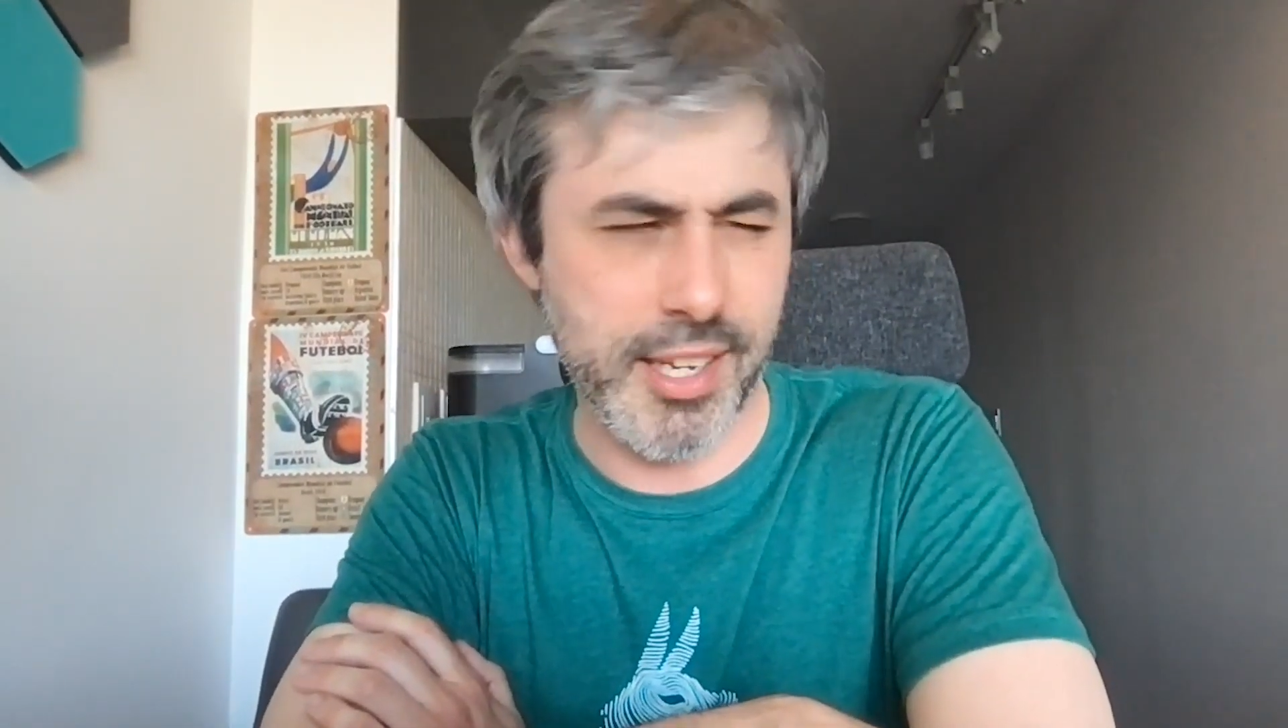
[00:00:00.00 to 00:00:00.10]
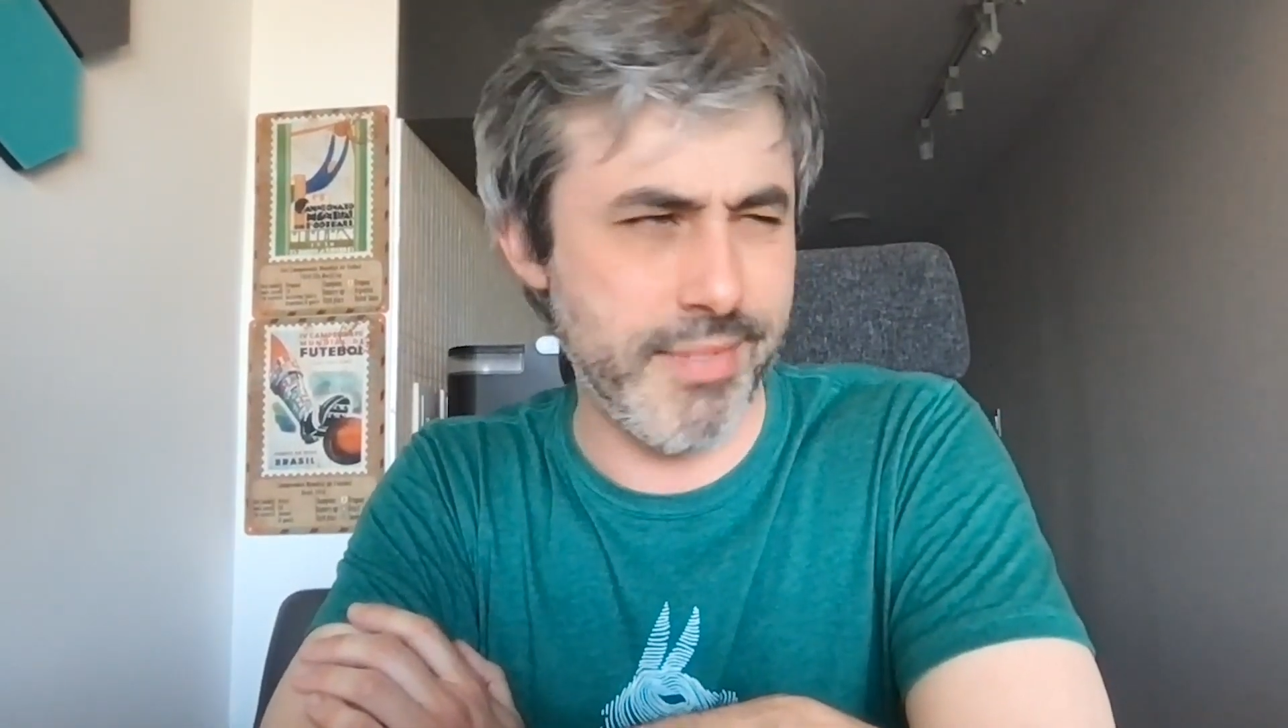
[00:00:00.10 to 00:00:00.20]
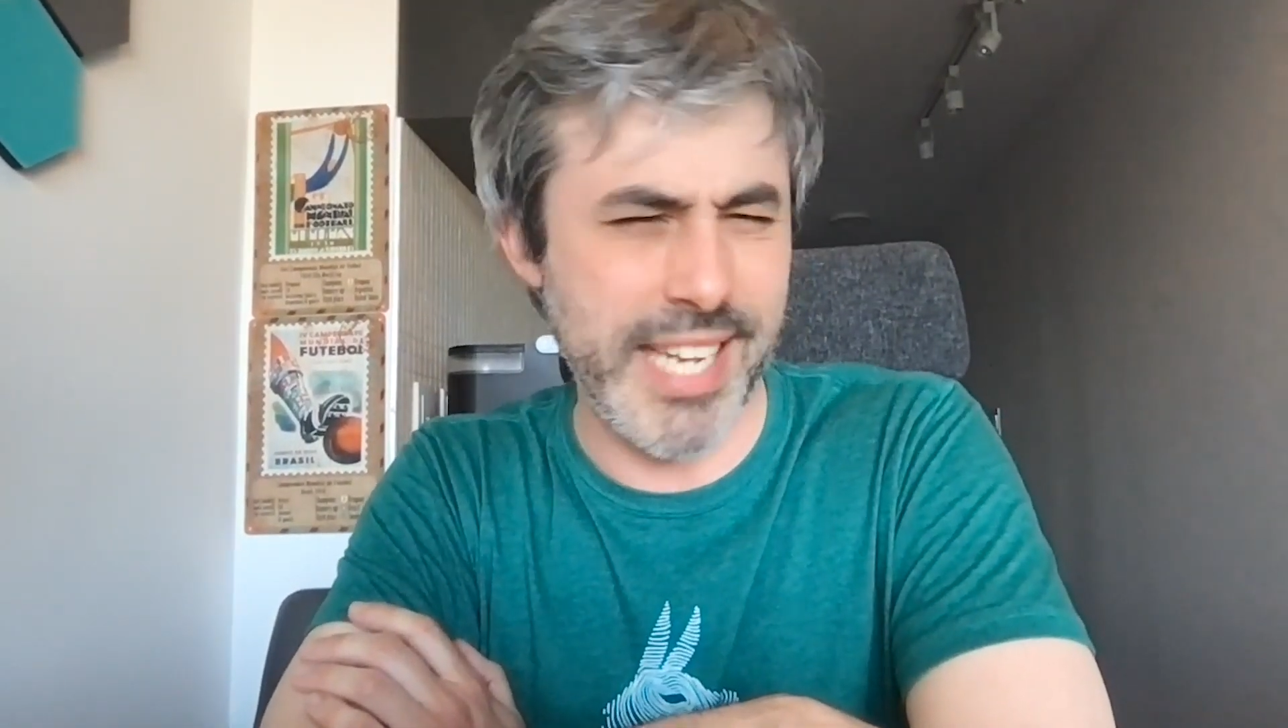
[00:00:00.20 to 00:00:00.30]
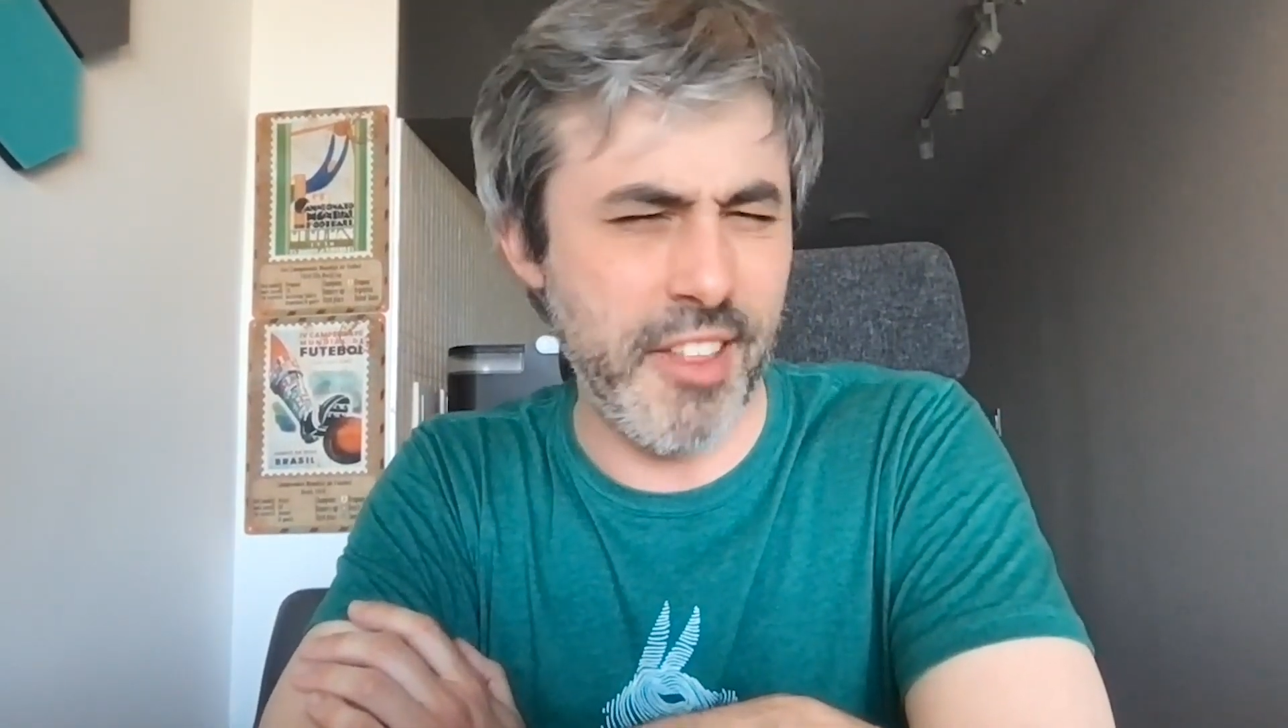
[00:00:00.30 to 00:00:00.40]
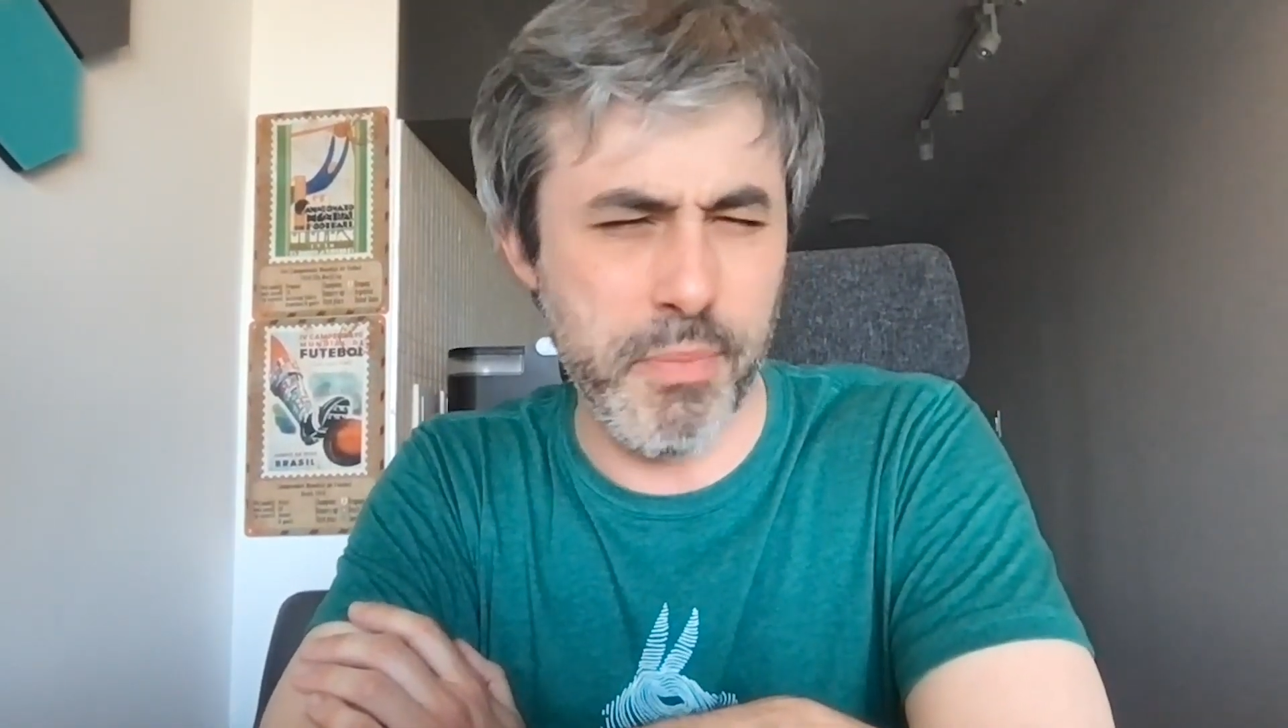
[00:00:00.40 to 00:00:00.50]
like
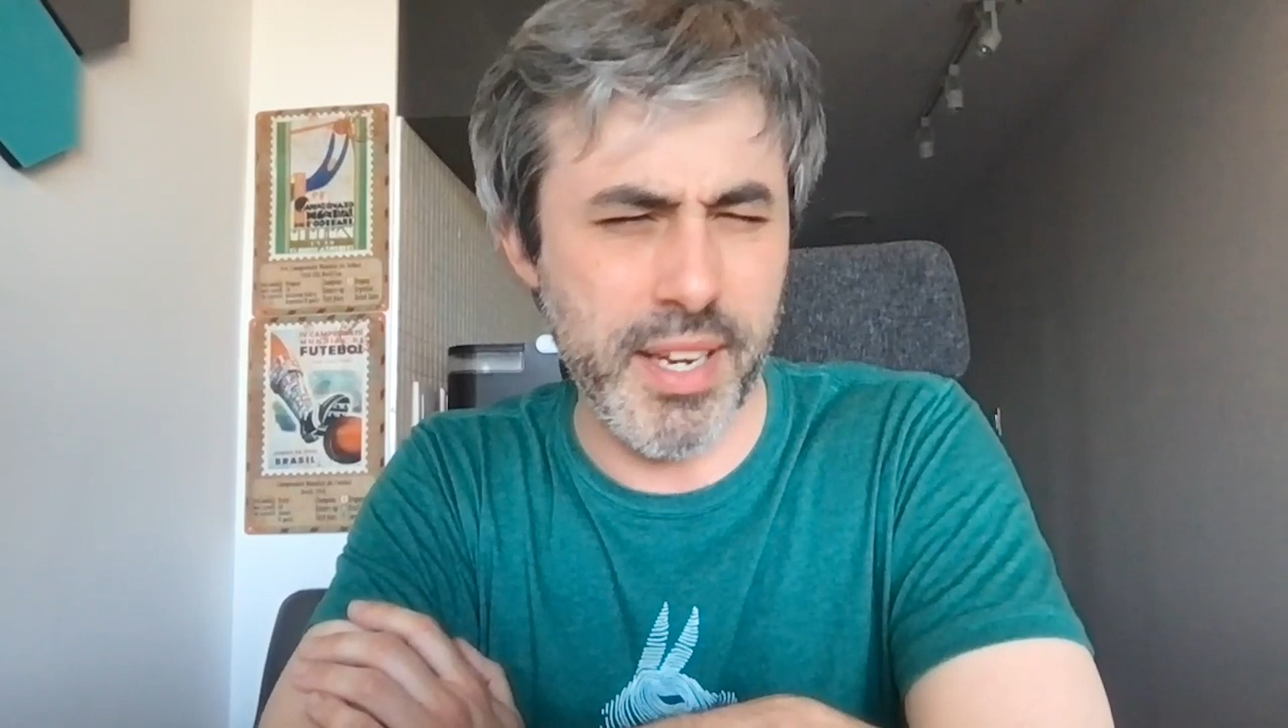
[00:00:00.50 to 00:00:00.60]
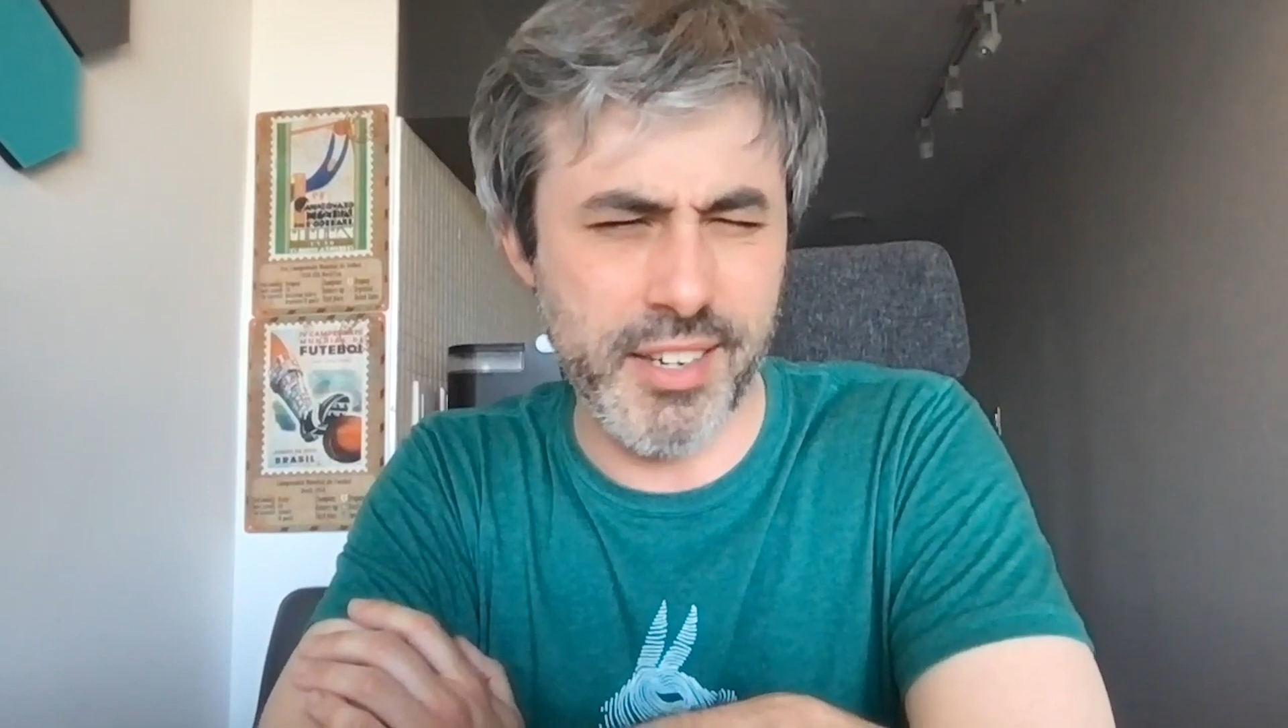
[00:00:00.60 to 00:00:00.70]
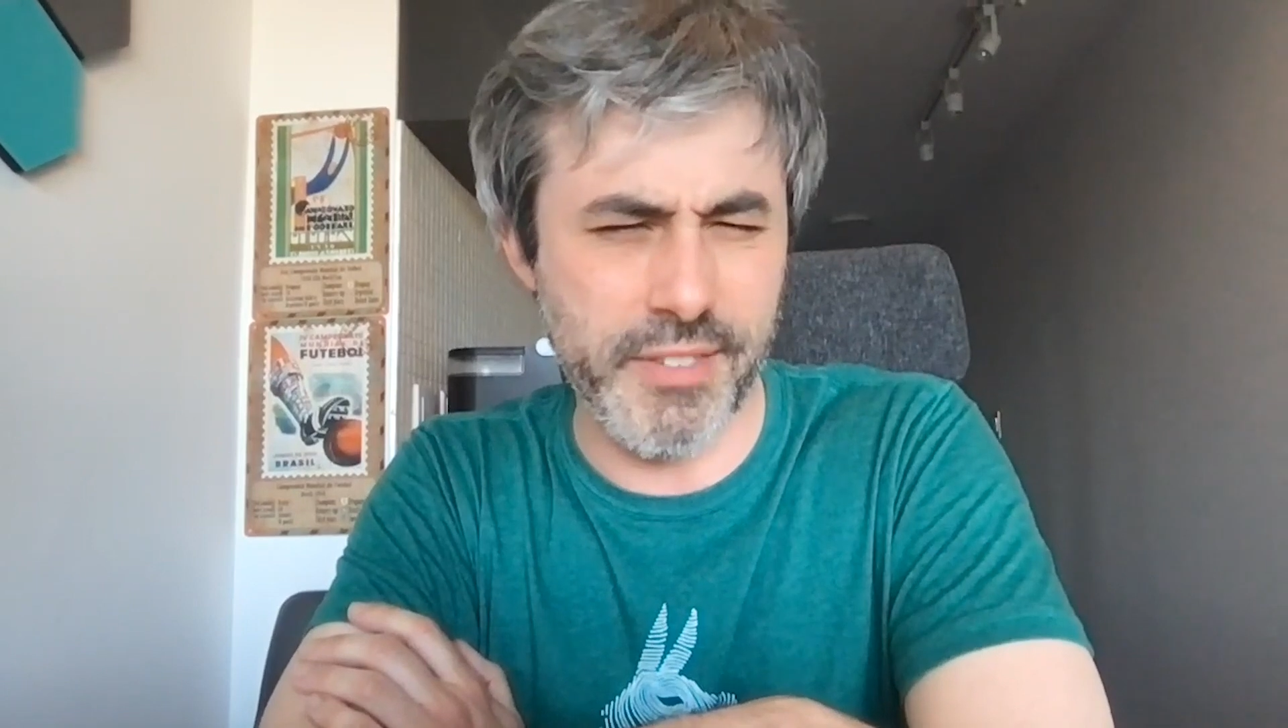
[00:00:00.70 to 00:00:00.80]
10th minute